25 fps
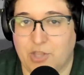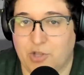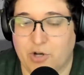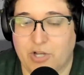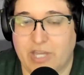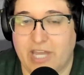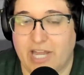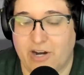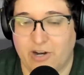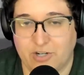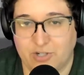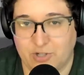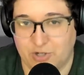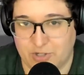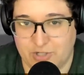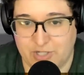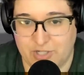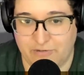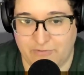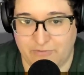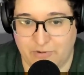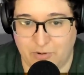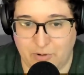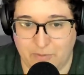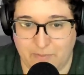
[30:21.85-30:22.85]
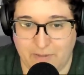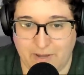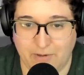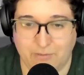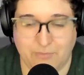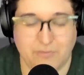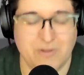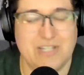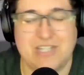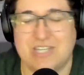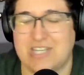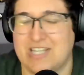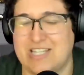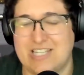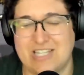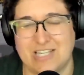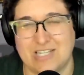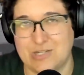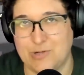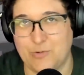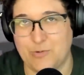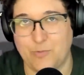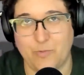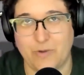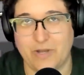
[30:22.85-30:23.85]
to other characters he wrote about, which is
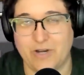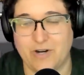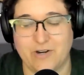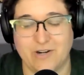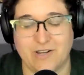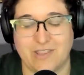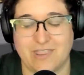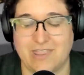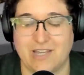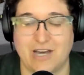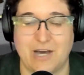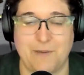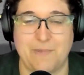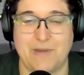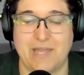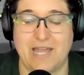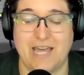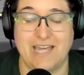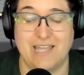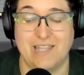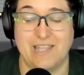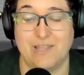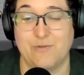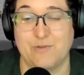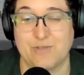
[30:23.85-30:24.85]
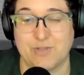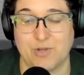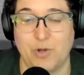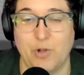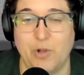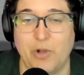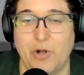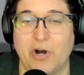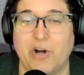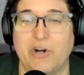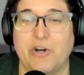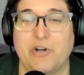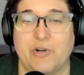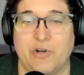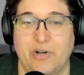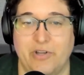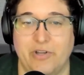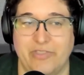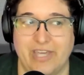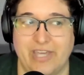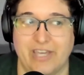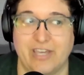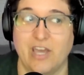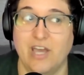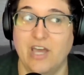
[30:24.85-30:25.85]
such sure. a weird thought. But I, uh, there was a whole article
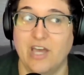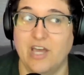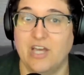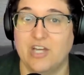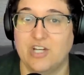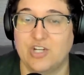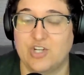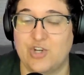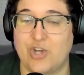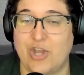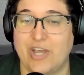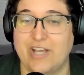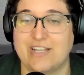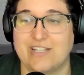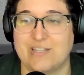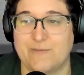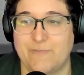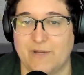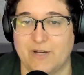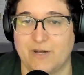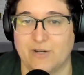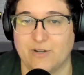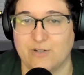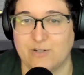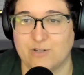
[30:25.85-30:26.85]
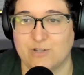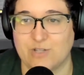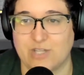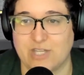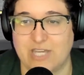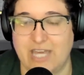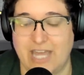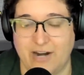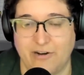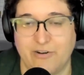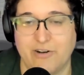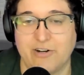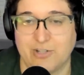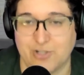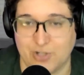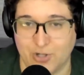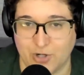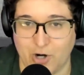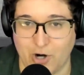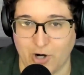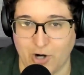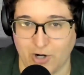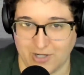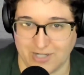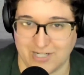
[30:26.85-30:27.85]
on like Shakespeare's character
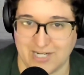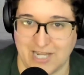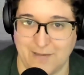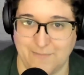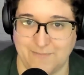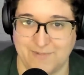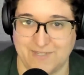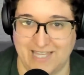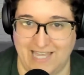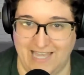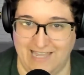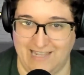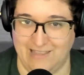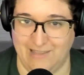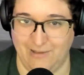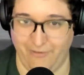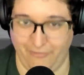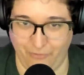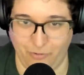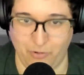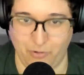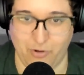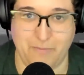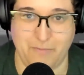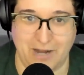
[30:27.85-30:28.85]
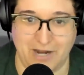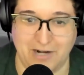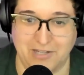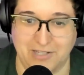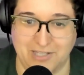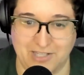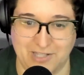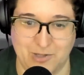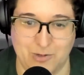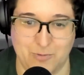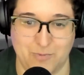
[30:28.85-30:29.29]
archetypes and the four bodily